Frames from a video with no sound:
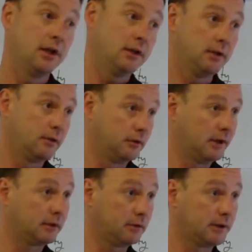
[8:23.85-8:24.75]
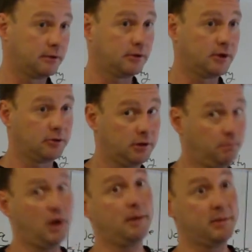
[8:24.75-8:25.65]
electrons are essentially
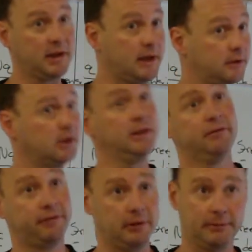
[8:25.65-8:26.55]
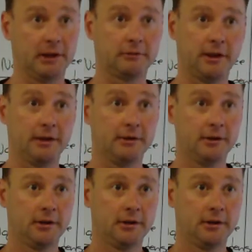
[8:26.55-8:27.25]
popping out of the Fermi, right?